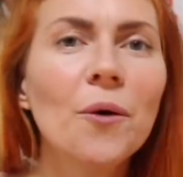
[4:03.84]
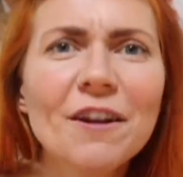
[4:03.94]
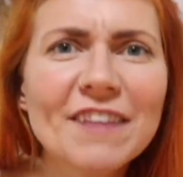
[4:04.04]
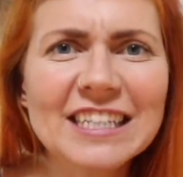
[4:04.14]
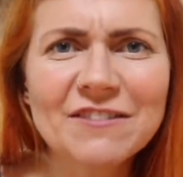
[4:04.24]
All
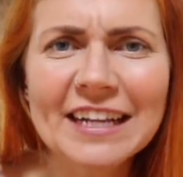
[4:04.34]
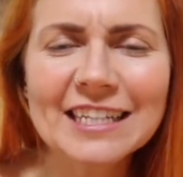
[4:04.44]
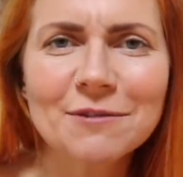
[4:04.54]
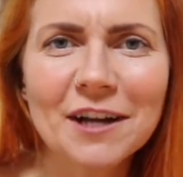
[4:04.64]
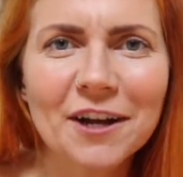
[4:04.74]
of those
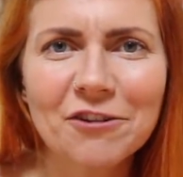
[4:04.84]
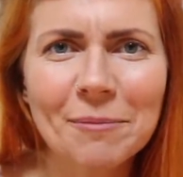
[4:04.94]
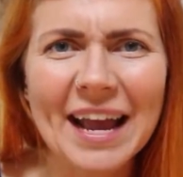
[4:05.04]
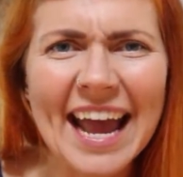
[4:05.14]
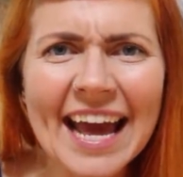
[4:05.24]
feelings were going through
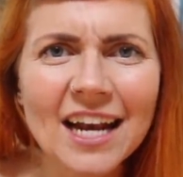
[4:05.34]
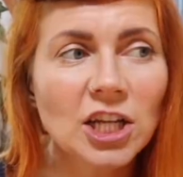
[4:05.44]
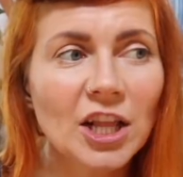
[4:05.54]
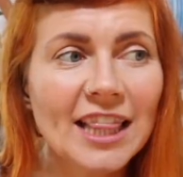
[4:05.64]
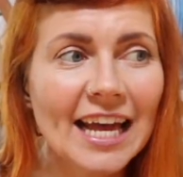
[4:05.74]
my head.
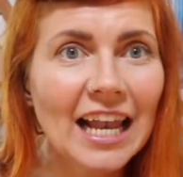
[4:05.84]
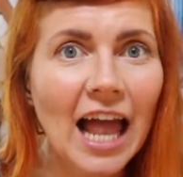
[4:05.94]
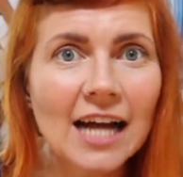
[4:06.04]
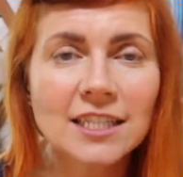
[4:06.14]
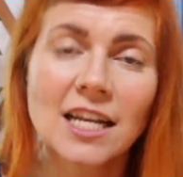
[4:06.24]
So then
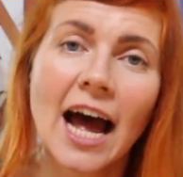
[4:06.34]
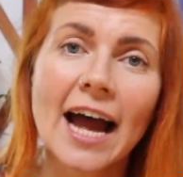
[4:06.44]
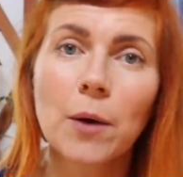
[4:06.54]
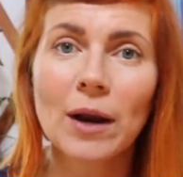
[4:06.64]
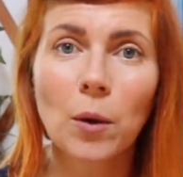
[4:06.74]
last
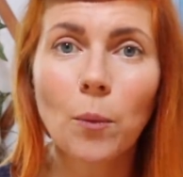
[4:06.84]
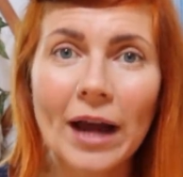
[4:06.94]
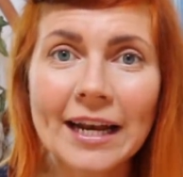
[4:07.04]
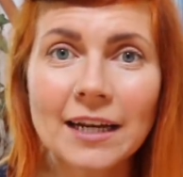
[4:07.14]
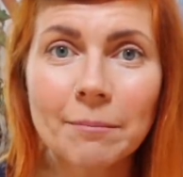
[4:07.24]
night when I
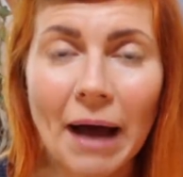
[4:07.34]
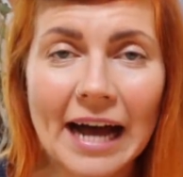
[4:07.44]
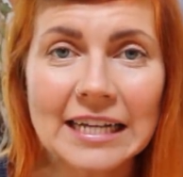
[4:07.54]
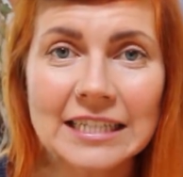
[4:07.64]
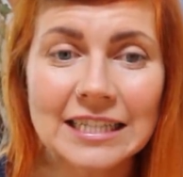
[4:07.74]
went
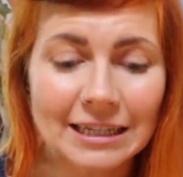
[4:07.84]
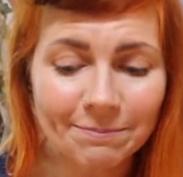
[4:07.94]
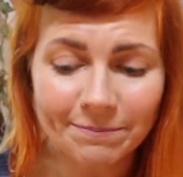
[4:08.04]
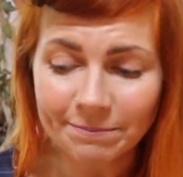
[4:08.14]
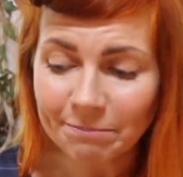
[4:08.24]
past
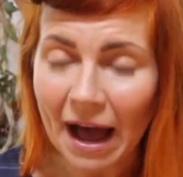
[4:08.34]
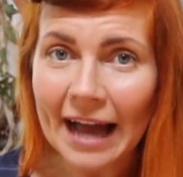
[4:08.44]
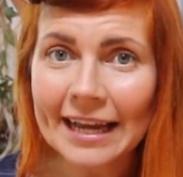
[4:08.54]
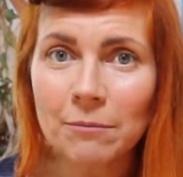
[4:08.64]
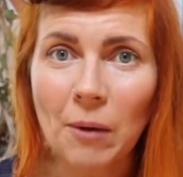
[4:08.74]
the
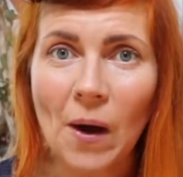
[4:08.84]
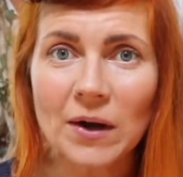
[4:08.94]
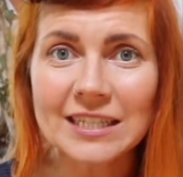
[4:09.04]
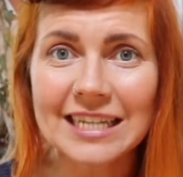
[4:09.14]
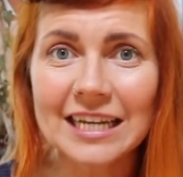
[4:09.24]
bargain
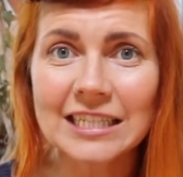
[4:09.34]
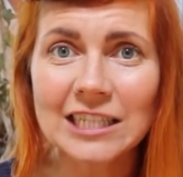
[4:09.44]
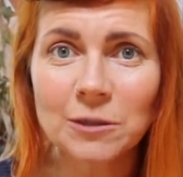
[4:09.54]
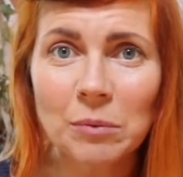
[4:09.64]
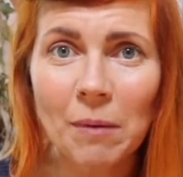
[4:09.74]
box in the
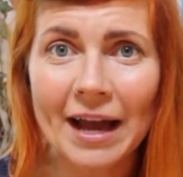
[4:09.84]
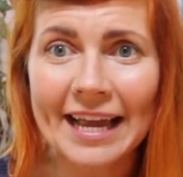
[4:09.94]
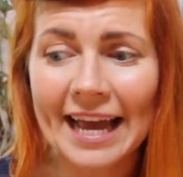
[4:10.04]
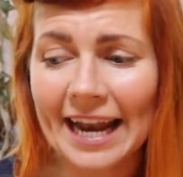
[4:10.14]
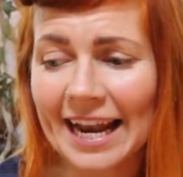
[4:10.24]

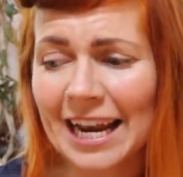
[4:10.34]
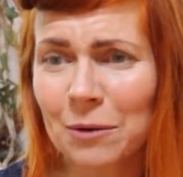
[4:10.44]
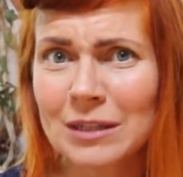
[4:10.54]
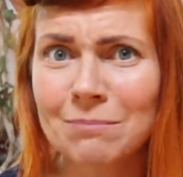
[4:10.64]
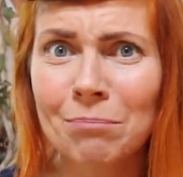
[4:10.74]
supermarket and
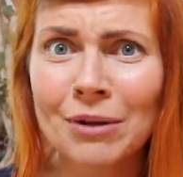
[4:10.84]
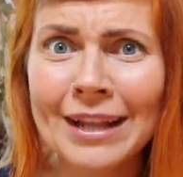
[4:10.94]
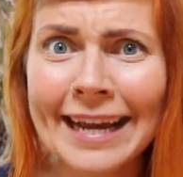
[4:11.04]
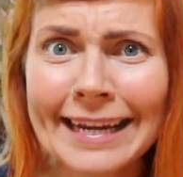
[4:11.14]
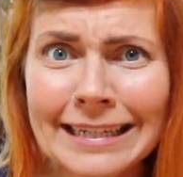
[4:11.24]
there was
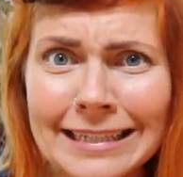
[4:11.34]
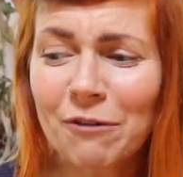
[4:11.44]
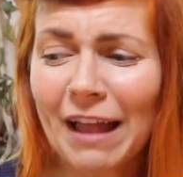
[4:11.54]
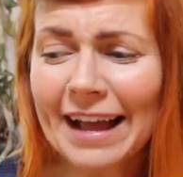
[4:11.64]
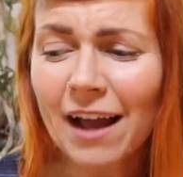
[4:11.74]
bleach
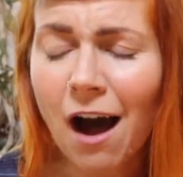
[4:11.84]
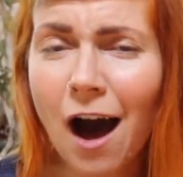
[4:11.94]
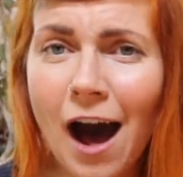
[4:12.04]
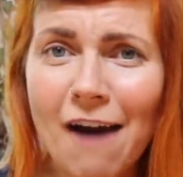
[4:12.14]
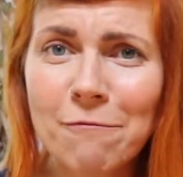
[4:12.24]
for like
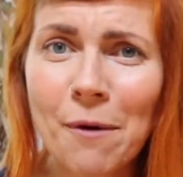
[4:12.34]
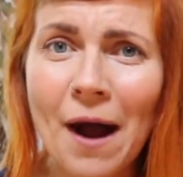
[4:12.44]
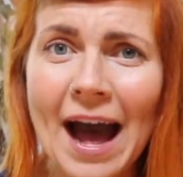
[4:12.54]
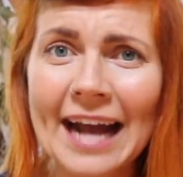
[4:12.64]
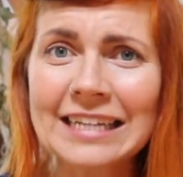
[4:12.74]
half
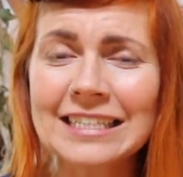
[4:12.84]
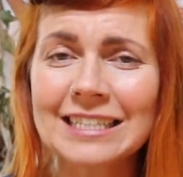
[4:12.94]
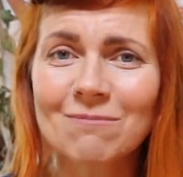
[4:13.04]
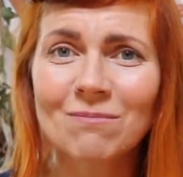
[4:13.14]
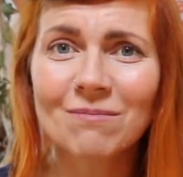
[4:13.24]

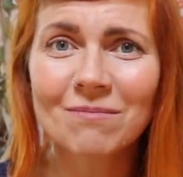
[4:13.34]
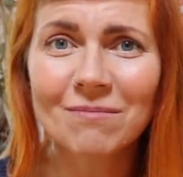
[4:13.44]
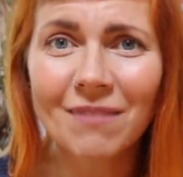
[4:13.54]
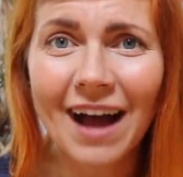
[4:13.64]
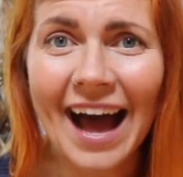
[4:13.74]
price,
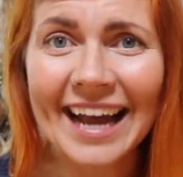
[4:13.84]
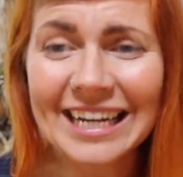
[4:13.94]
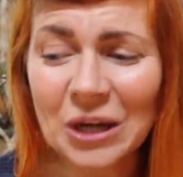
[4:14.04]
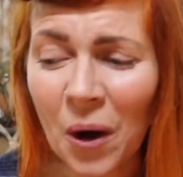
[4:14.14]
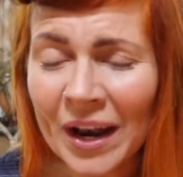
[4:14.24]

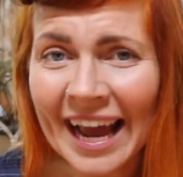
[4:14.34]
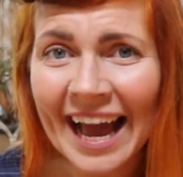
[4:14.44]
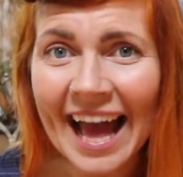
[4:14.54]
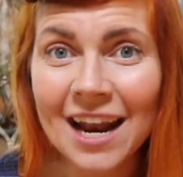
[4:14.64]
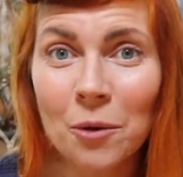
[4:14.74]
I got
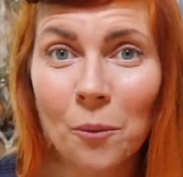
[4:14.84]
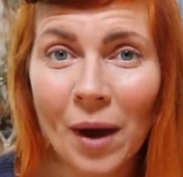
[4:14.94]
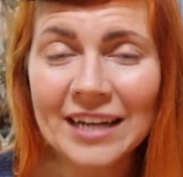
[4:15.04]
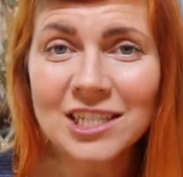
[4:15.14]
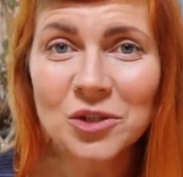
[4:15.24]
it and I
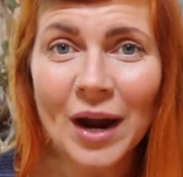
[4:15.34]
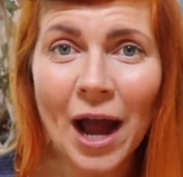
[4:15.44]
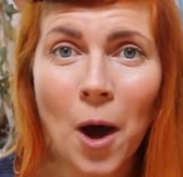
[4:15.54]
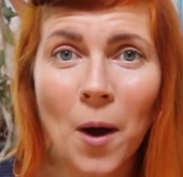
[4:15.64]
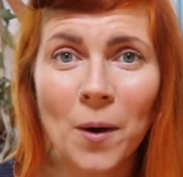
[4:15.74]
went
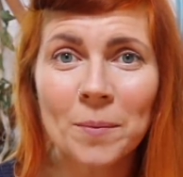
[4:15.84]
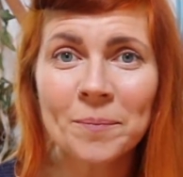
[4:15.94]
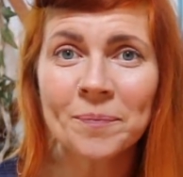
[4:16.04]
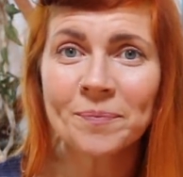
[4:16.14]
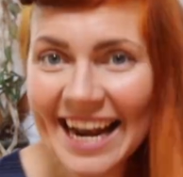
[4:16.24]
straight
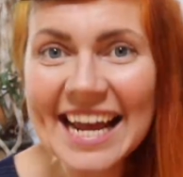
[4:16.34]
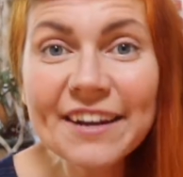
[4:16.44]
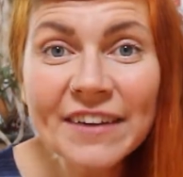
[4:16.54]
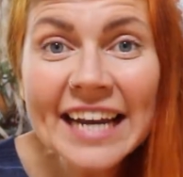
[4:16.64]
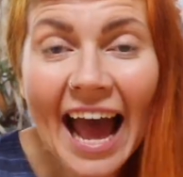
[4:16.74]
home. And
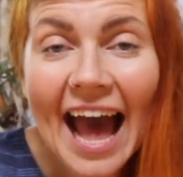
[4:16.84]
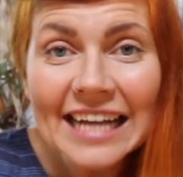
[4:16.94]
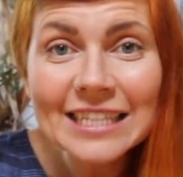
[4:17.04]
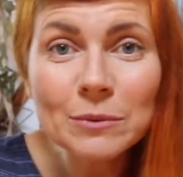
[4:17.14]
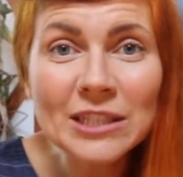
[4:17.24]
even
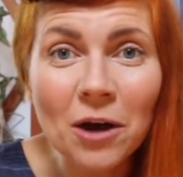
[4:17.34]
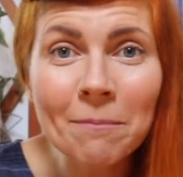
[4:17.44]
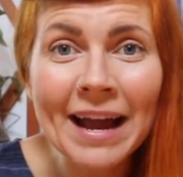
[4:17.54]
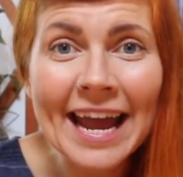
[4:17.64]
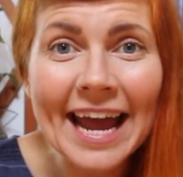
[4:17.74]
as it was on
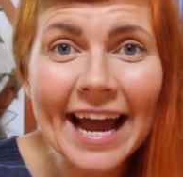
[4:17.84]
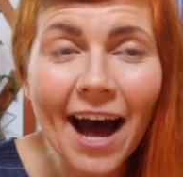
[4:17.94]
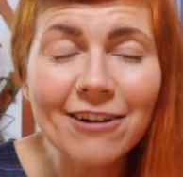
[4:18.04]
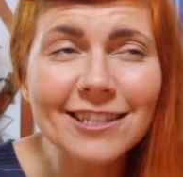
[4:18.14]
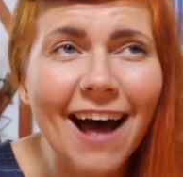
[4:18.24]
my hair,
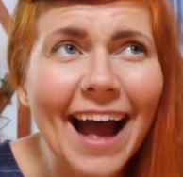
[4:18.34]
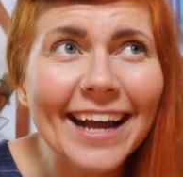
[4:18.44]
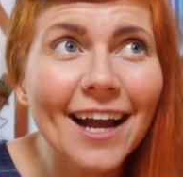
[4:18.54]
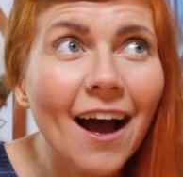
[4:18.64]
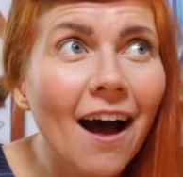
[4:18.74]
I was
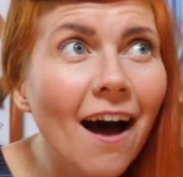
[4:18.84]
like,